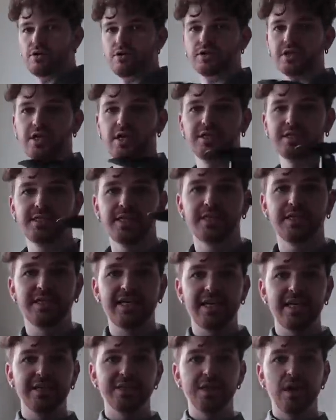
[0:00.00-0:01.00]
holders.
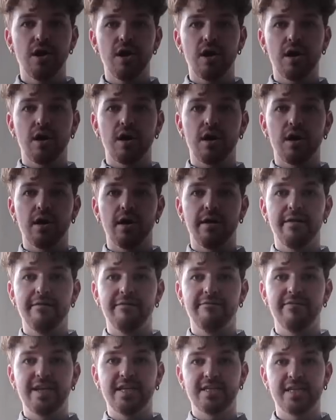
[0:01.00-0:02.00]
These are
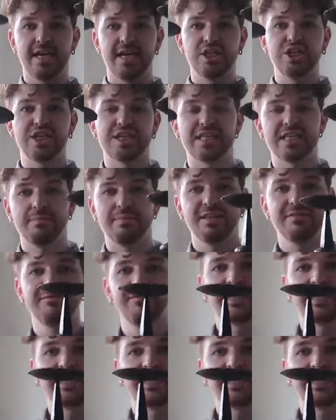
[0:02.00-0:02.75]
vintage. I got them at the